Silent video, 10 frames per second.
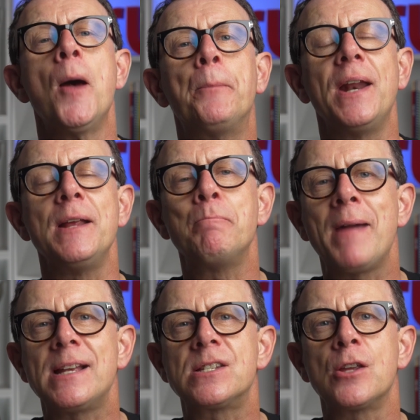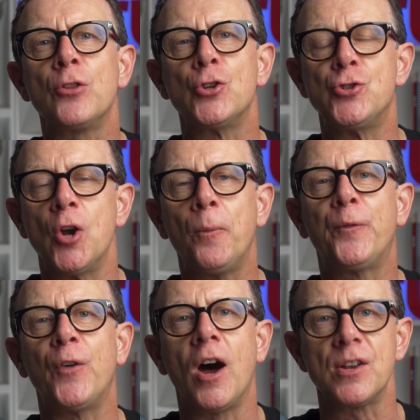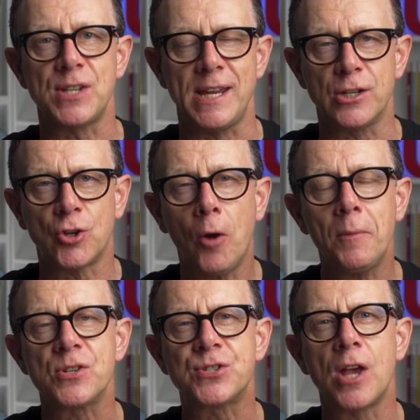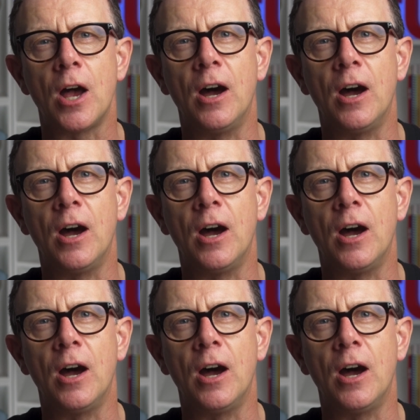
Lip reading: but it makes the job for us e-commerce